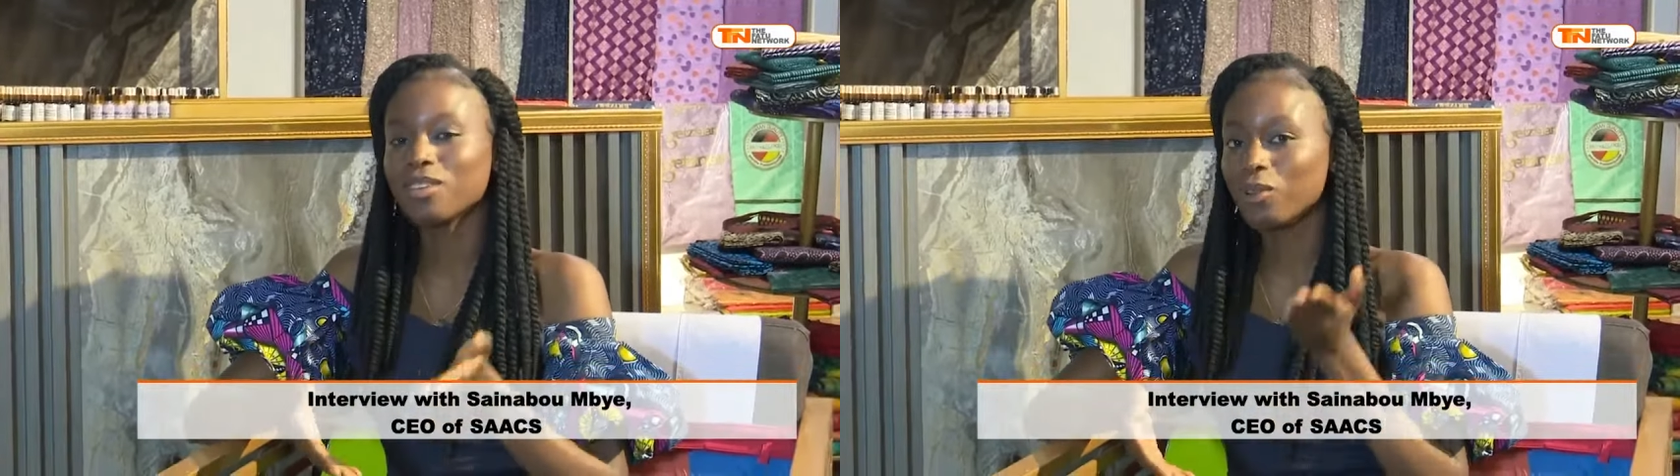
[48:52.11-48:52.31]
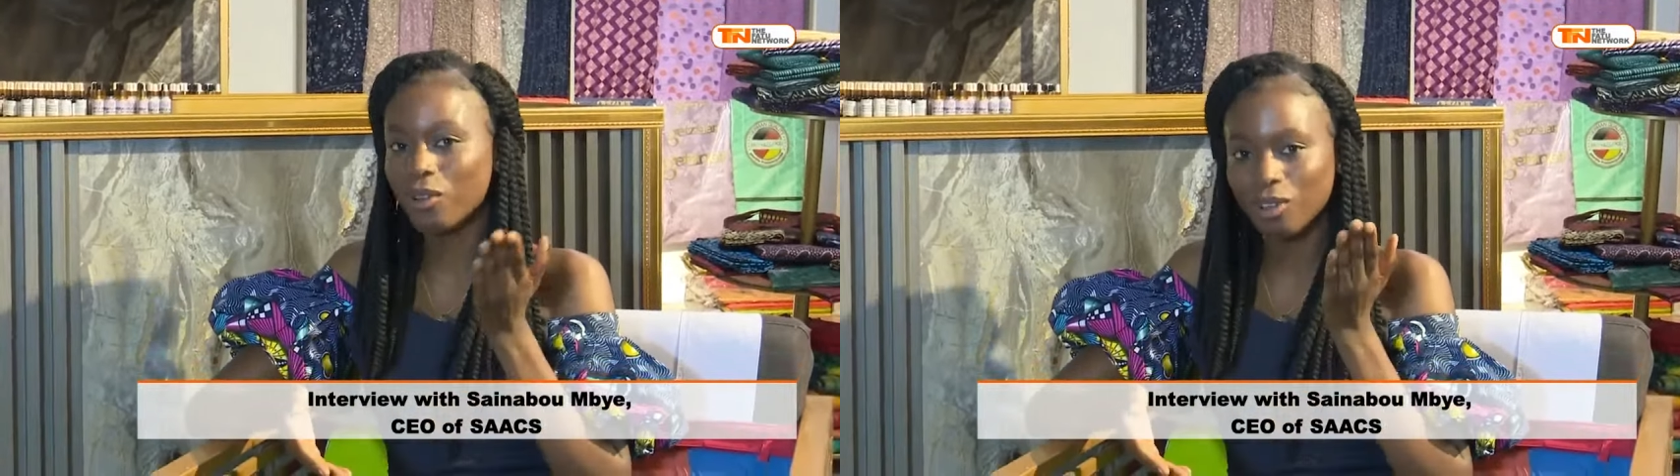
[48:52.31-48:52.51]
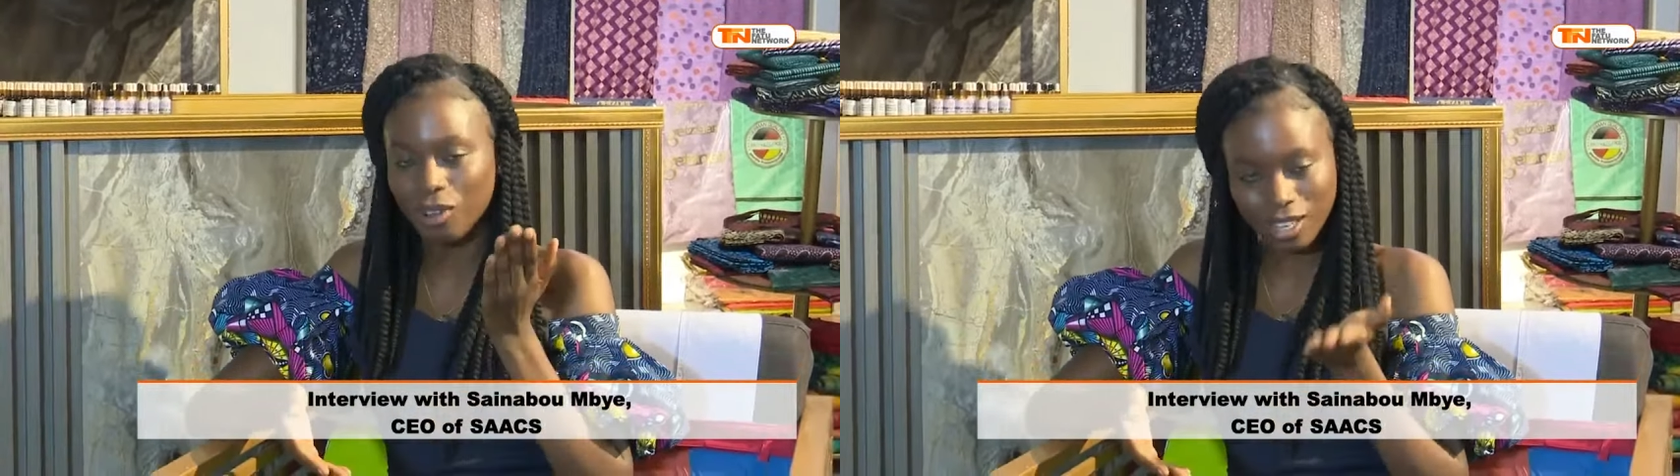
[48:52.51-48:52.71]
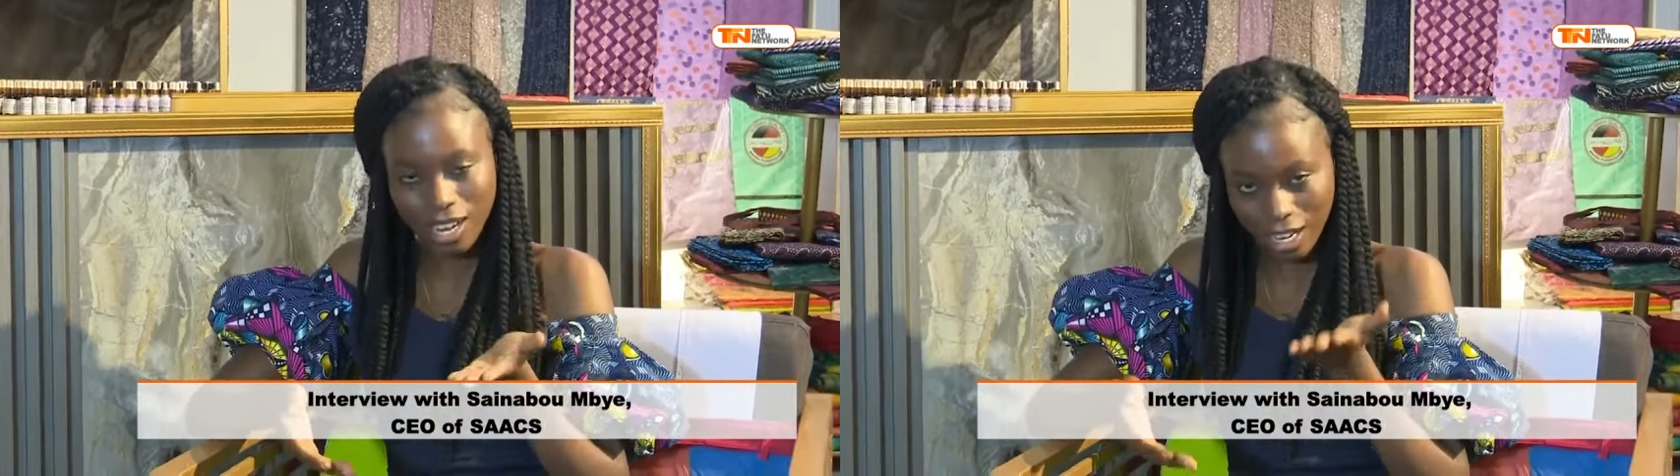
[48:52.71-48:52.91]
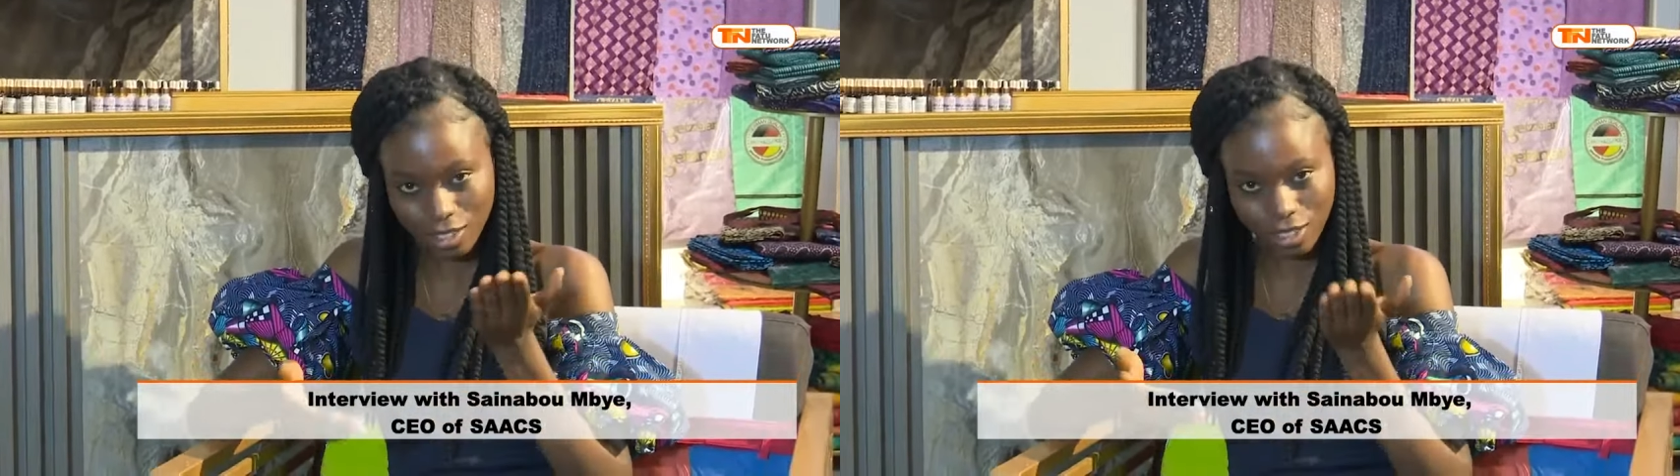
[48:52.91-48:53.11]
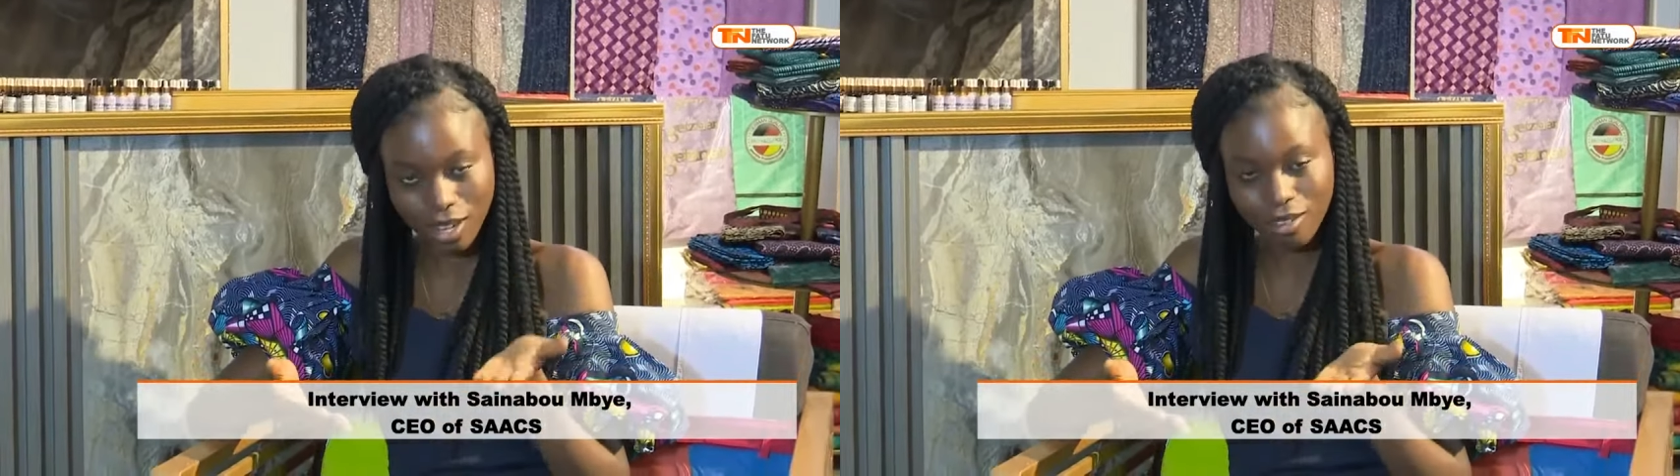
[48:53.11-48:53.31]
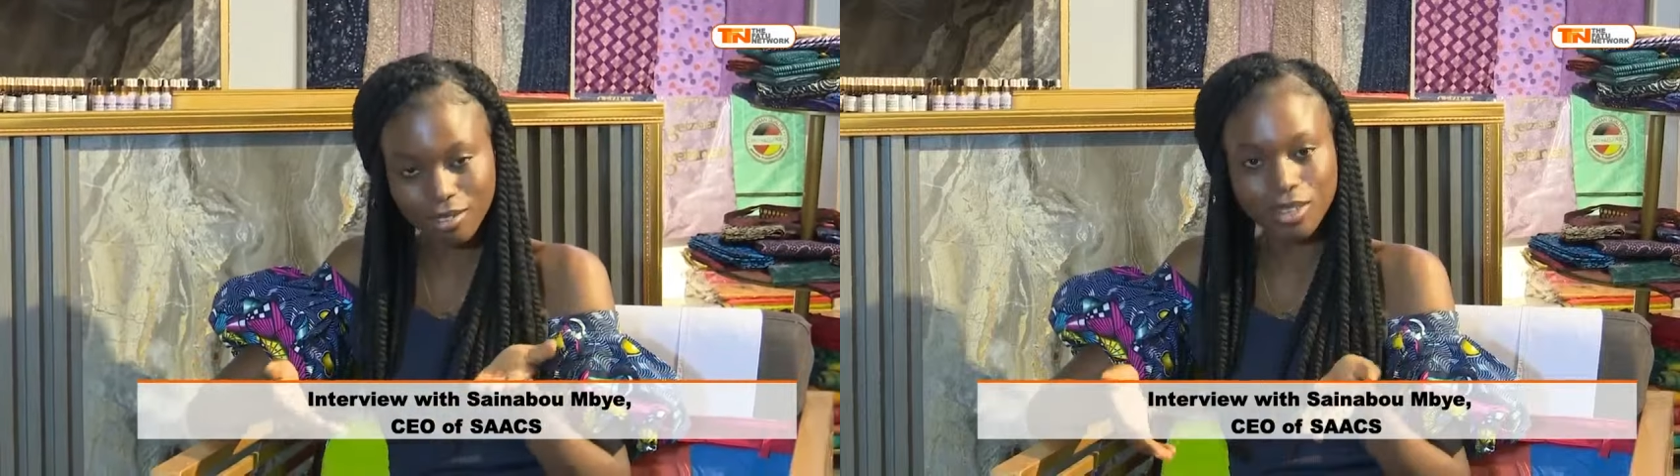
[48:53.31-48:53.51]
You as yourself.